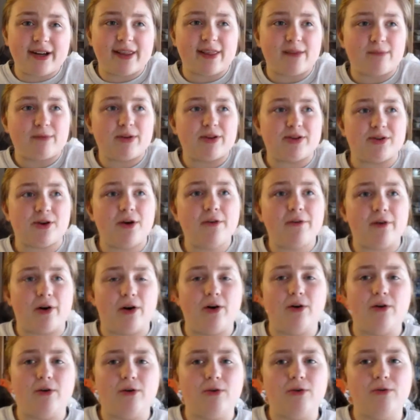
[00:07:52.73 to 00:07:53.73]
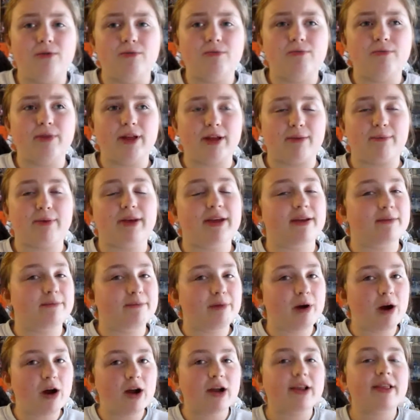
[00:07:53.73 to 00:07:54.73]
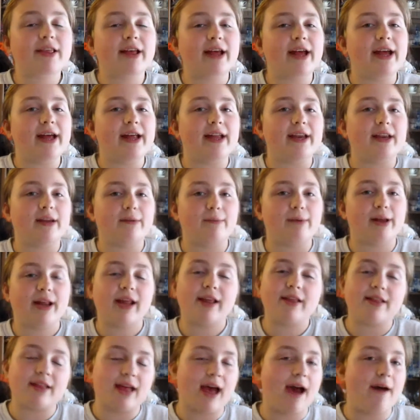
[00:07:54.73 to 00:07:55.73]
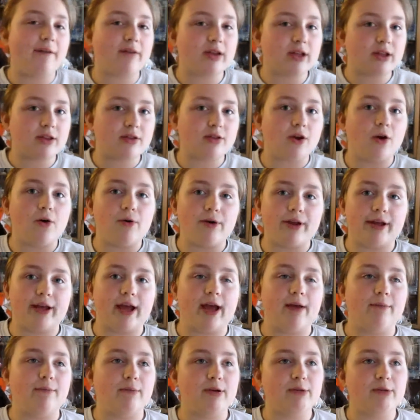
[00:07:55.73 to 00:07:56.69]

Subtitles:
And then we drove home. Like, we parked in, we didn't have it towed again.